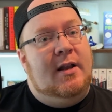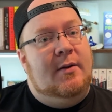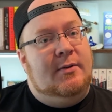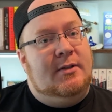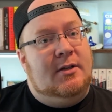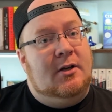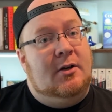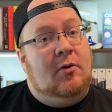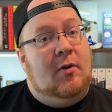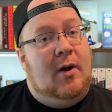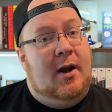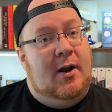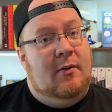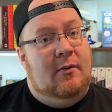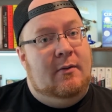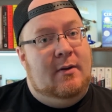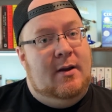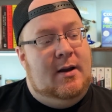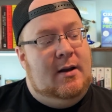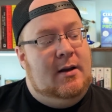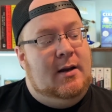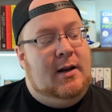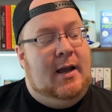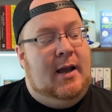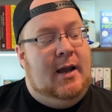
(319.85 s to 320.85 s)
It was a great
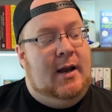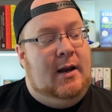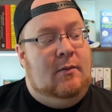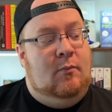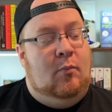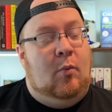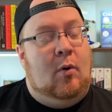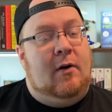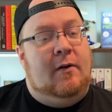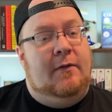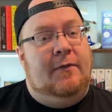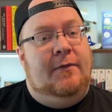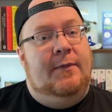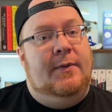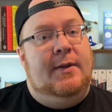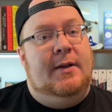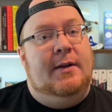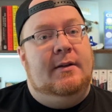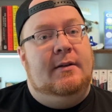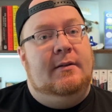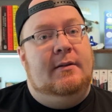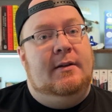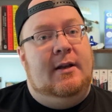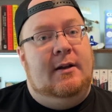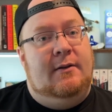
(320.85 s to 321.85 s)
read and worth
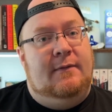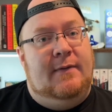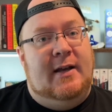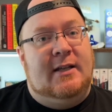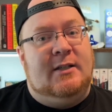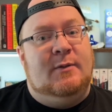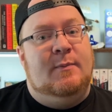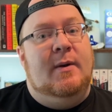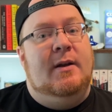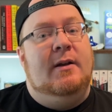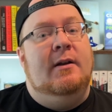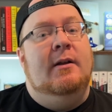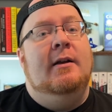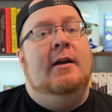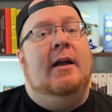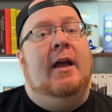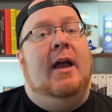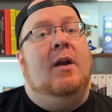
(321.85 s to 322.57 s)
the investment